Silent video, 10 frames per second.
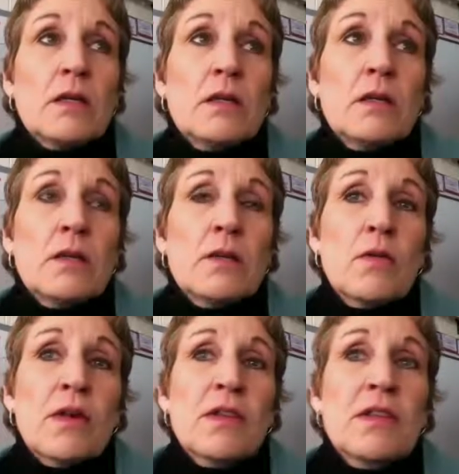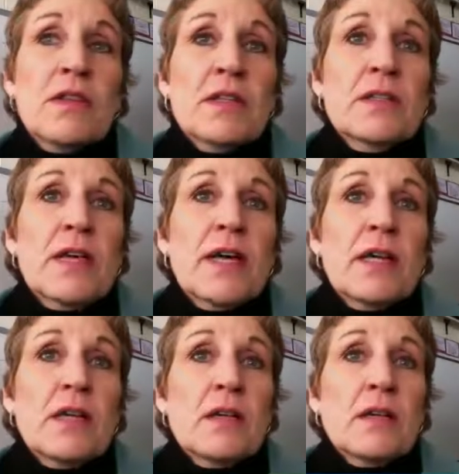You know, one of the things
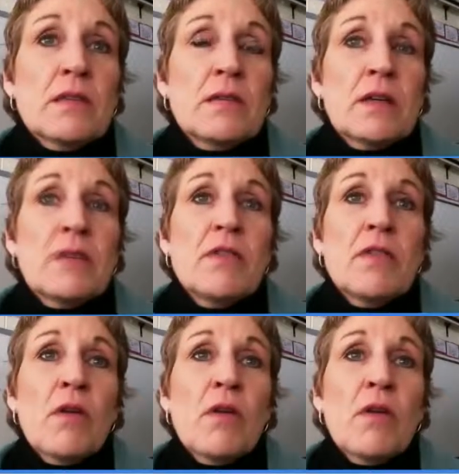that, even